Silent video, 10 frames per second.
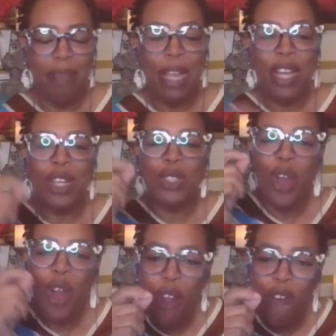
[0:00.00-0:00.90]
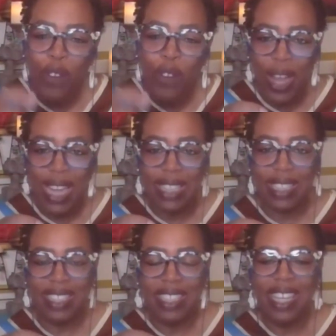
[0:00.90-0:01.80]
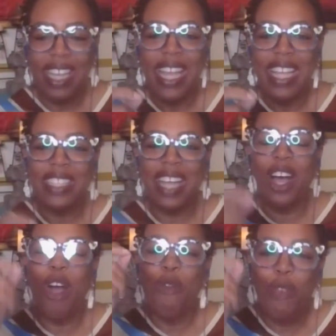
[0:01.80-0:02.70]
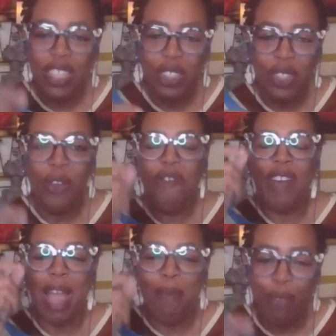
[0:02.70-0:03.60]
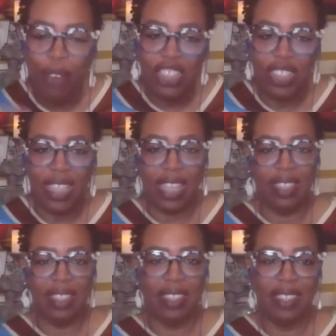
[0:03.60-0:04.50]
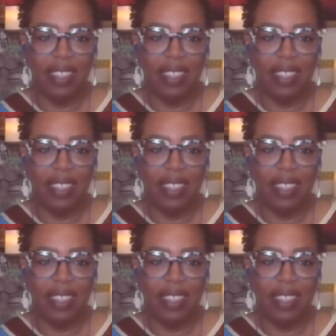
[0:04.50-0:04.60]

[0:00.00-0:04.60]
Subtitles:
because her voice is an original vibration.